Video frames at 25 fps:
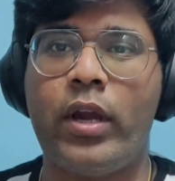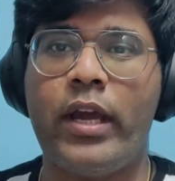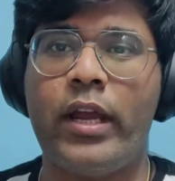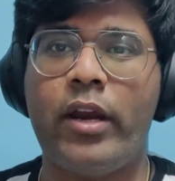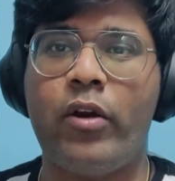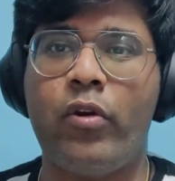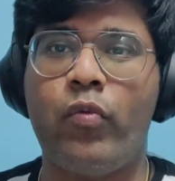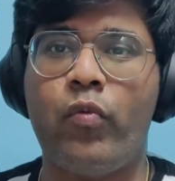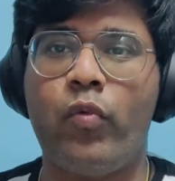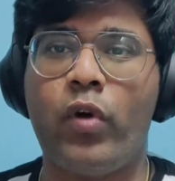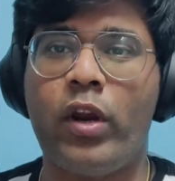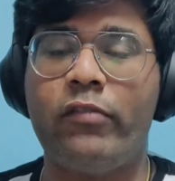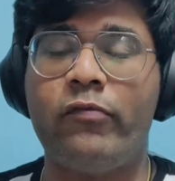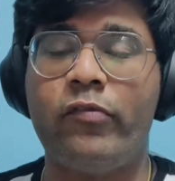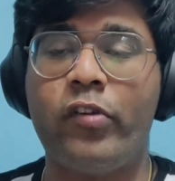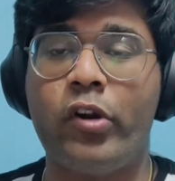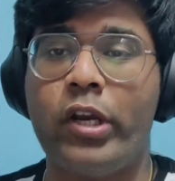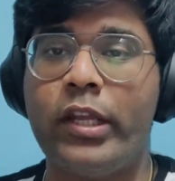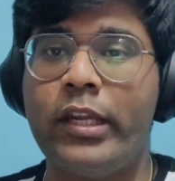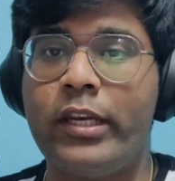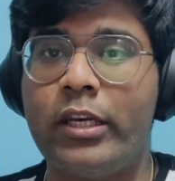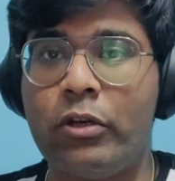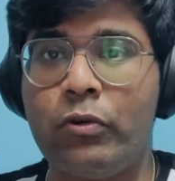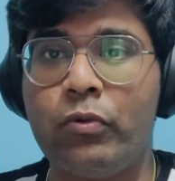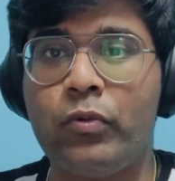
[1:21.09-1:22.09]
around
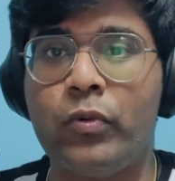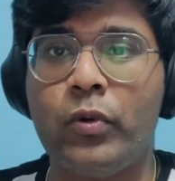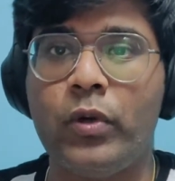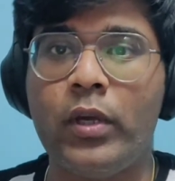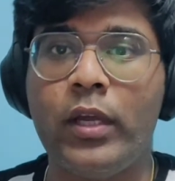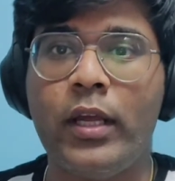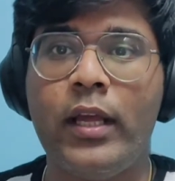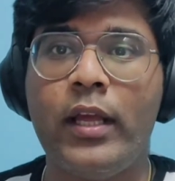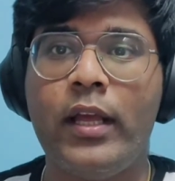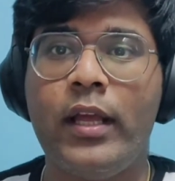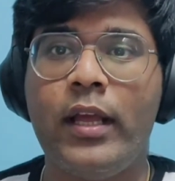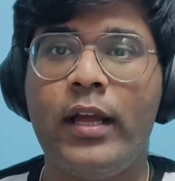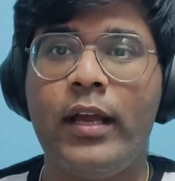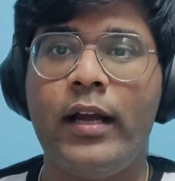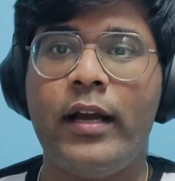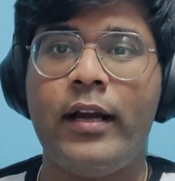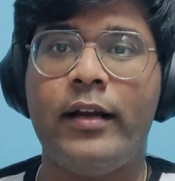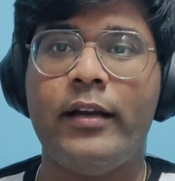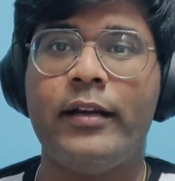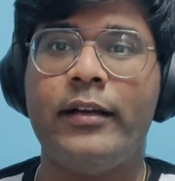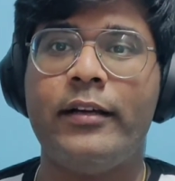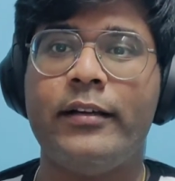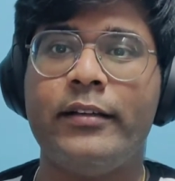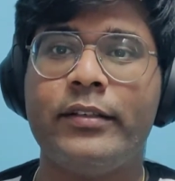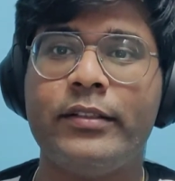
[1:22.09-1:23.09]
142.
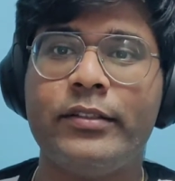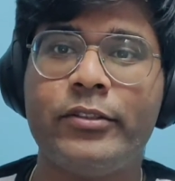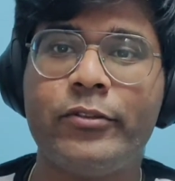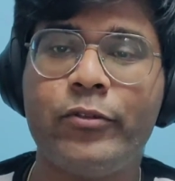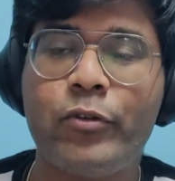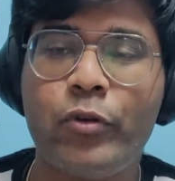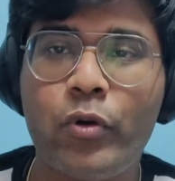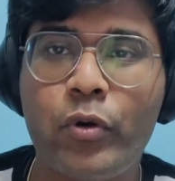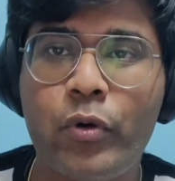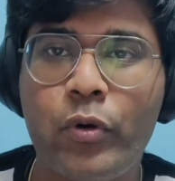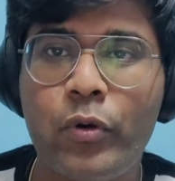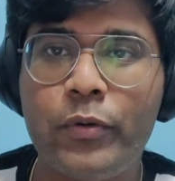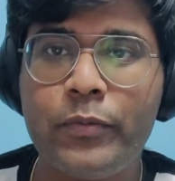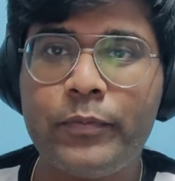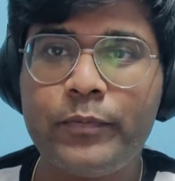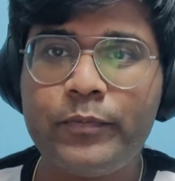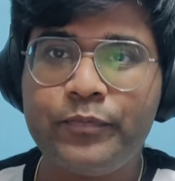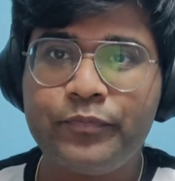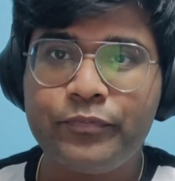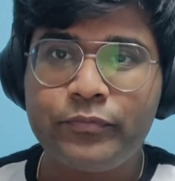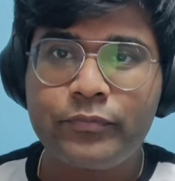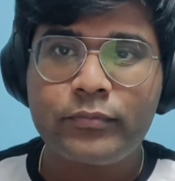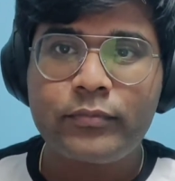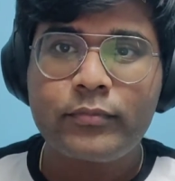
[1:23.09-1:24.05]
Uh, so